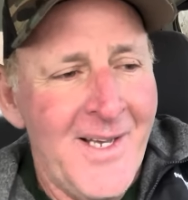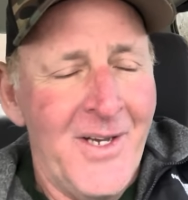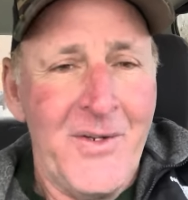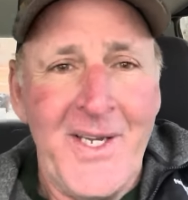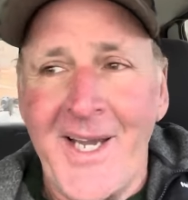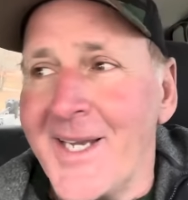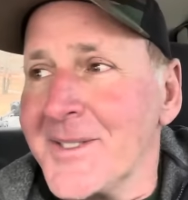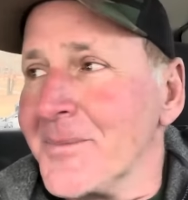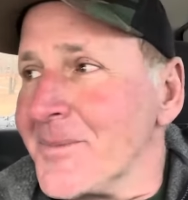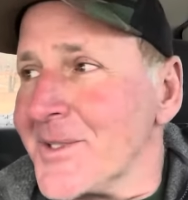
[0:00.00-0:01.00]
Okay,
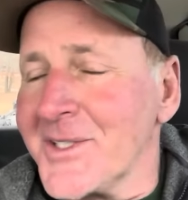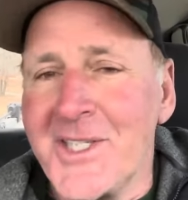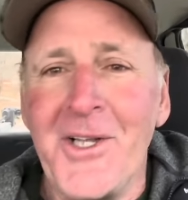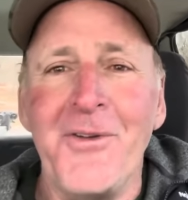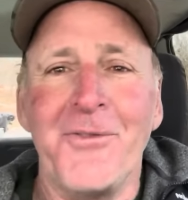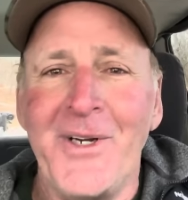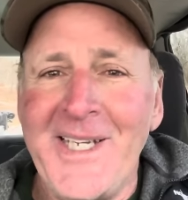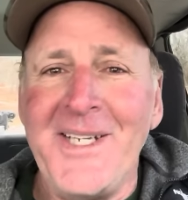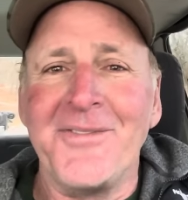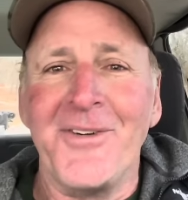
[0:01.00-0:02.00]
guys, I'm still
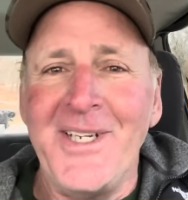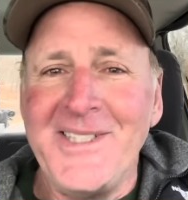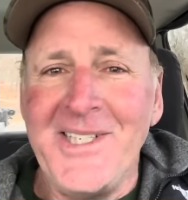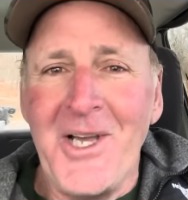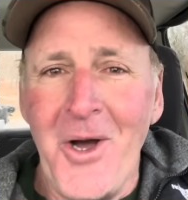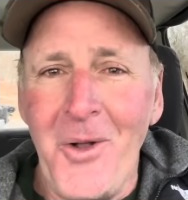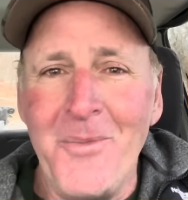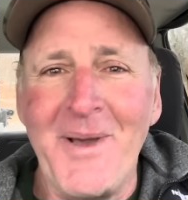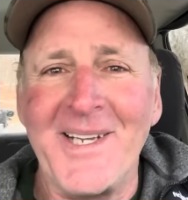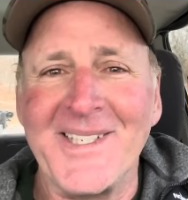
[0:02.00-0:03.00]
freaking freezing cold
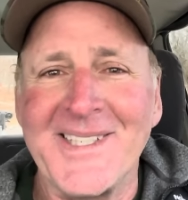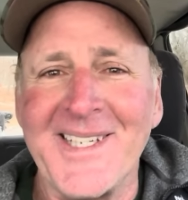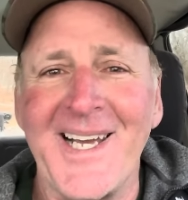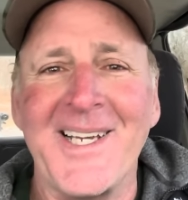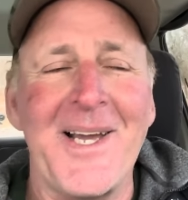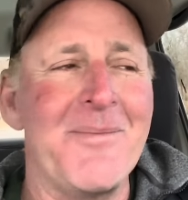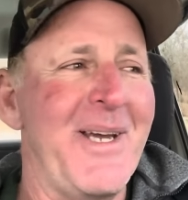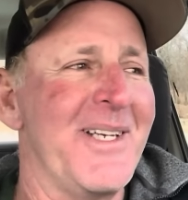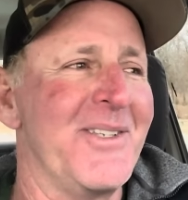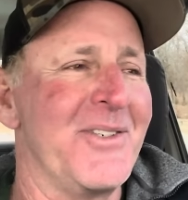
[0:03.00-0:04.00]
now. I got
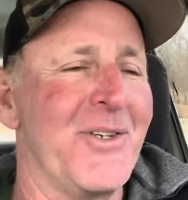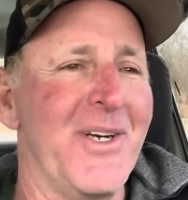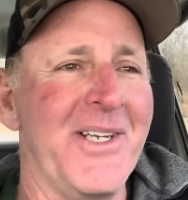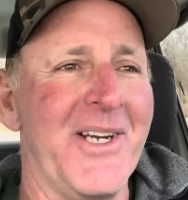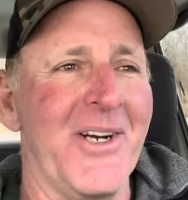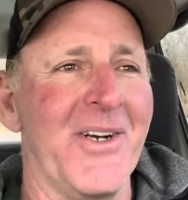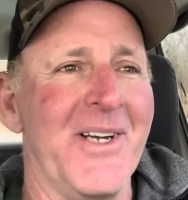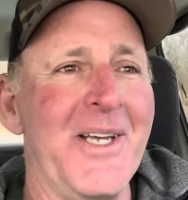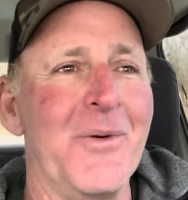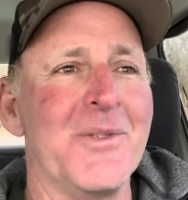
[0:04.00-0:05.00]
back in the truck here.
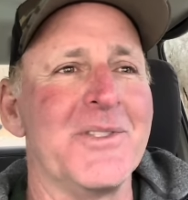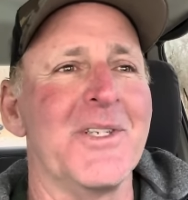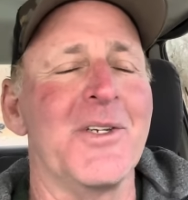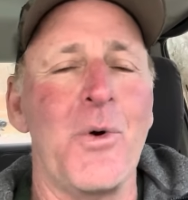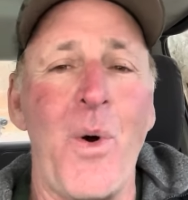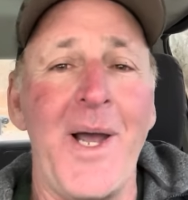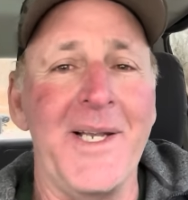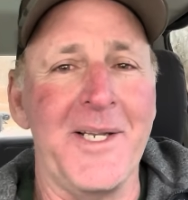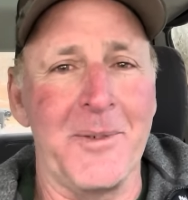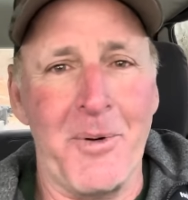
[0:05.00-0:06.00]
It was quite
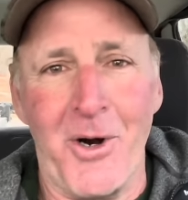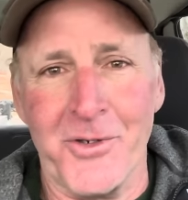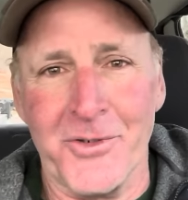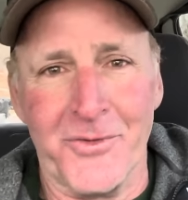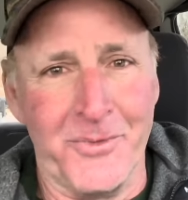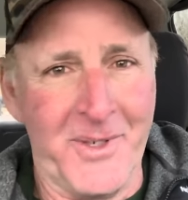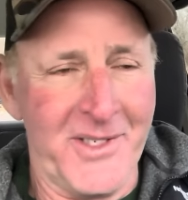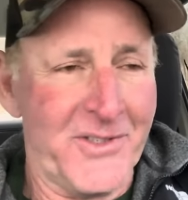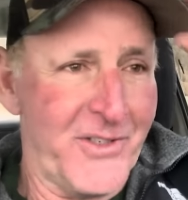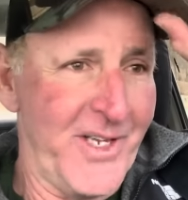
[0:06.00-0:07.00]
a departure from
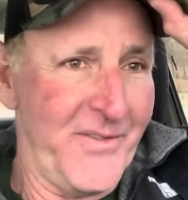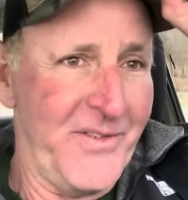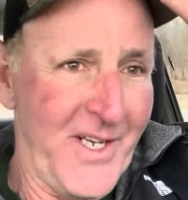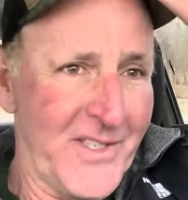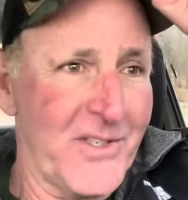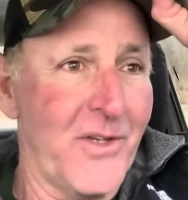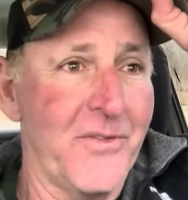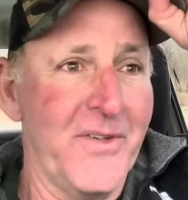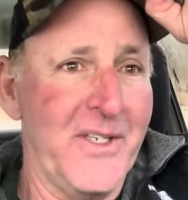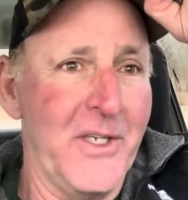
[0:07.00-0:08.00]
yesterday. If you guys saw the
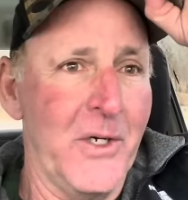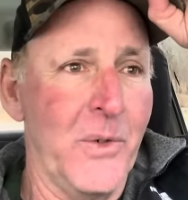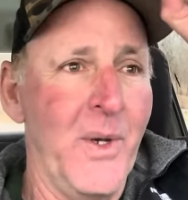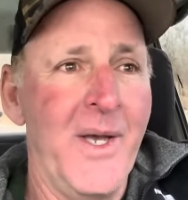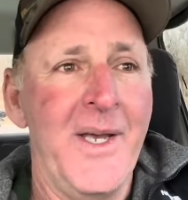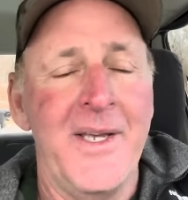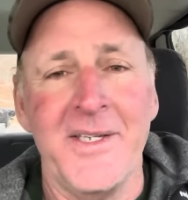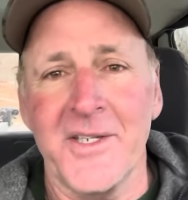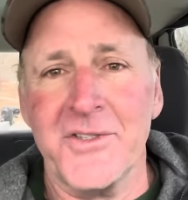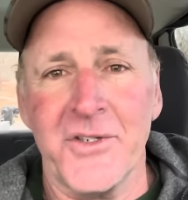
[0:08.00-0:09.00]
video
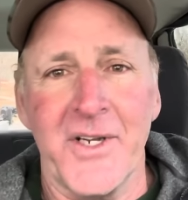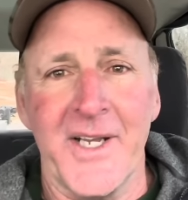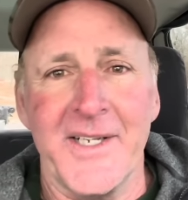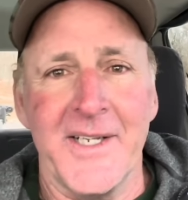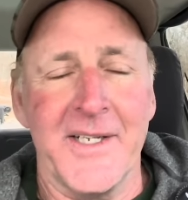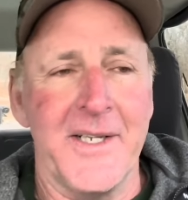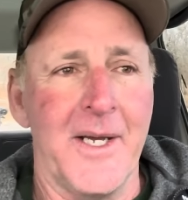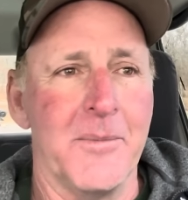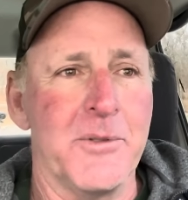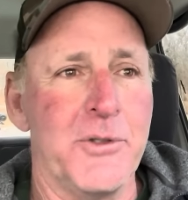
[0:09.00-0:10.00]
yesterday I
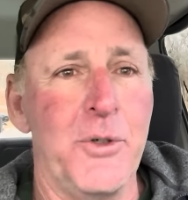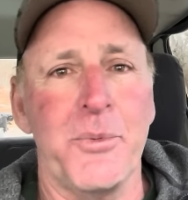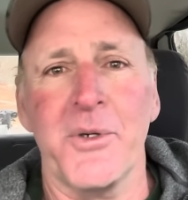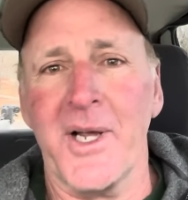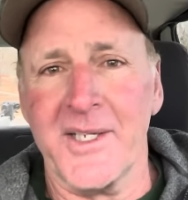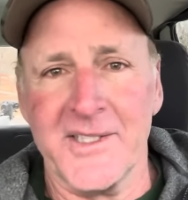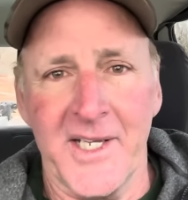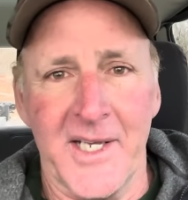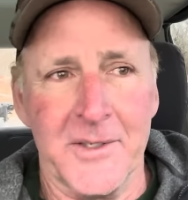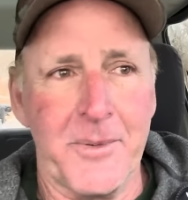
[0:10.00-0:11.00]
did, super nice
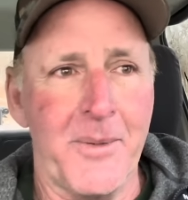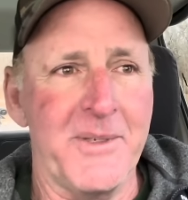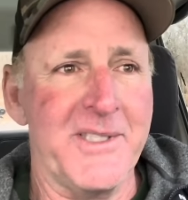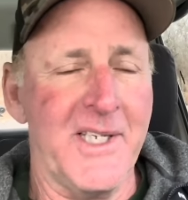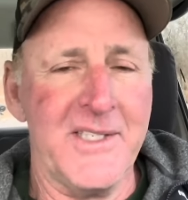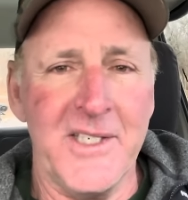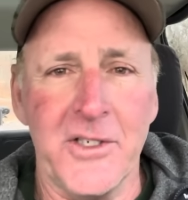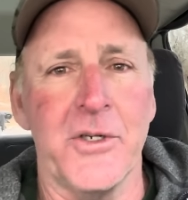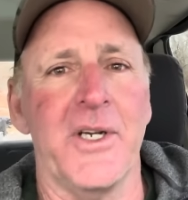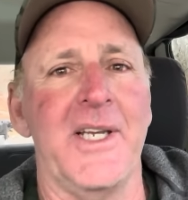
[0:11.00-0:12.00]
day. It's probably 60
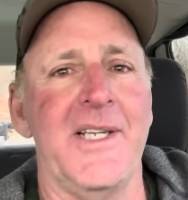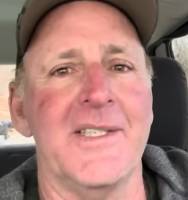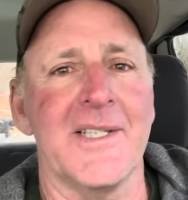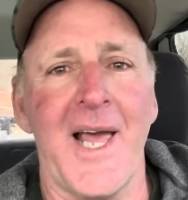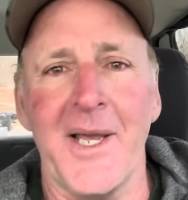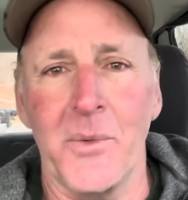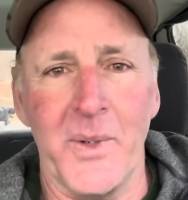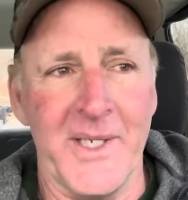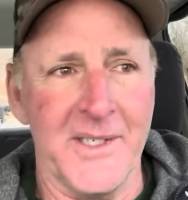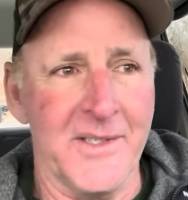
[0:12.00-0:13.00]
degrees, light
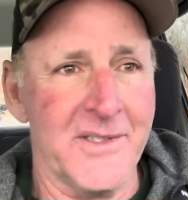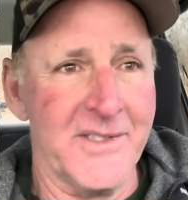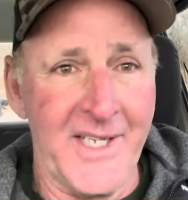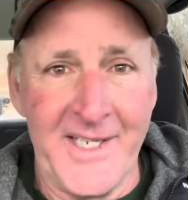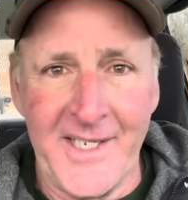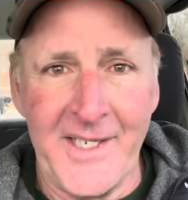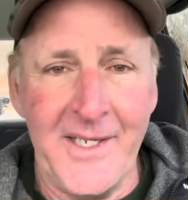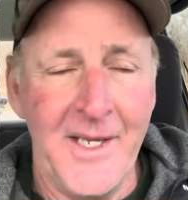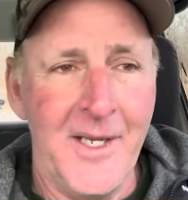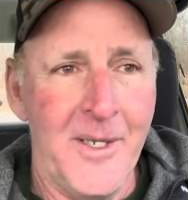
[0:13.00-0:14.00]
winds, sunny,
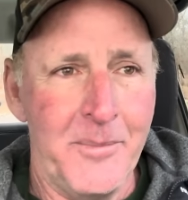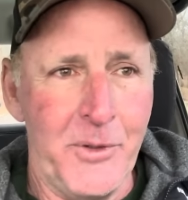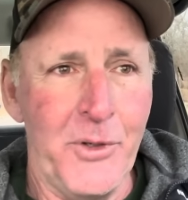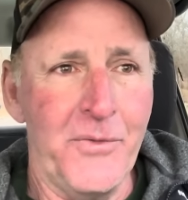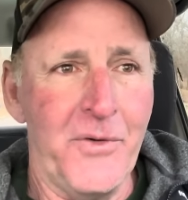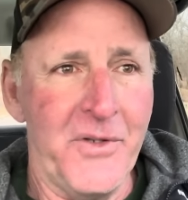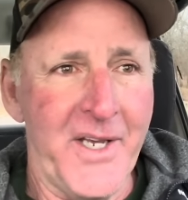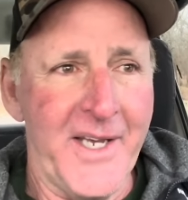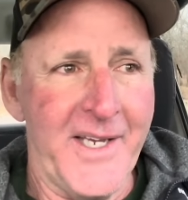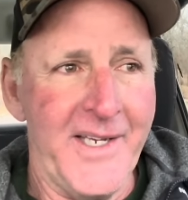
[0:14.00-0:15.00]
beautiful
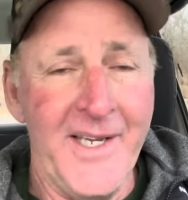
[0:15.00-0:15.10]
day.